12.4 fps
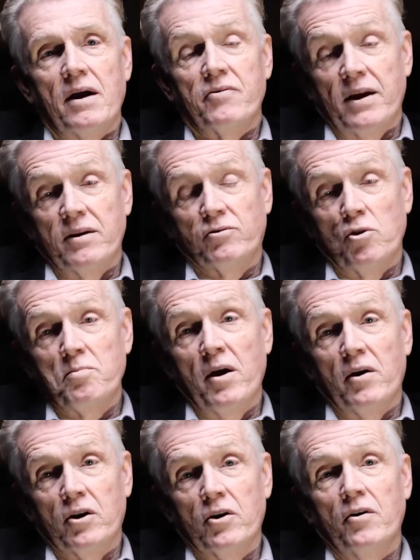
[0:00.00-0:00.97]
as they took me
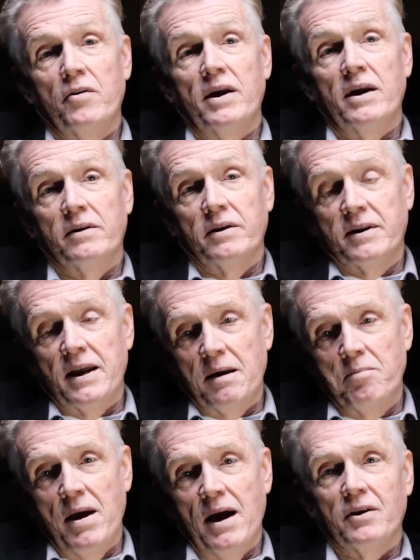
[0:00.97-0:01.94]
on a gurney to
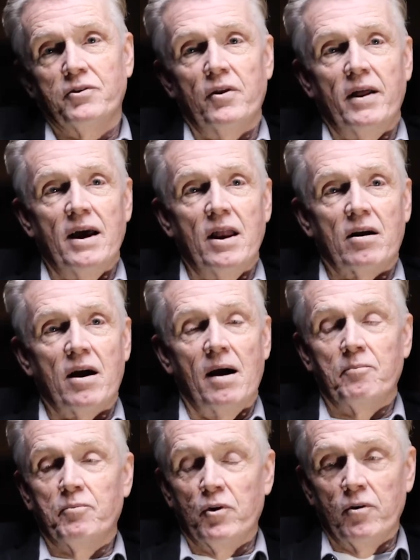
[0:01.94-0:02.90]
take me out to the
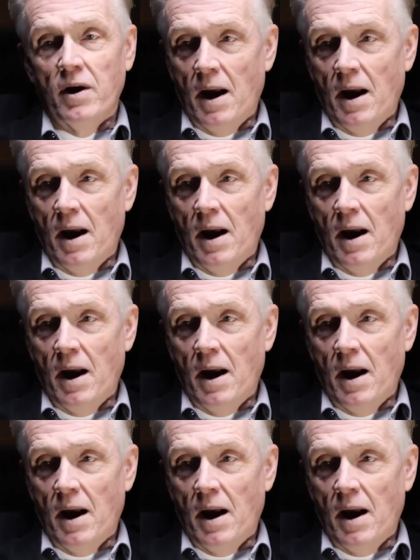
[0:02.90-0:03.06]
helicopter.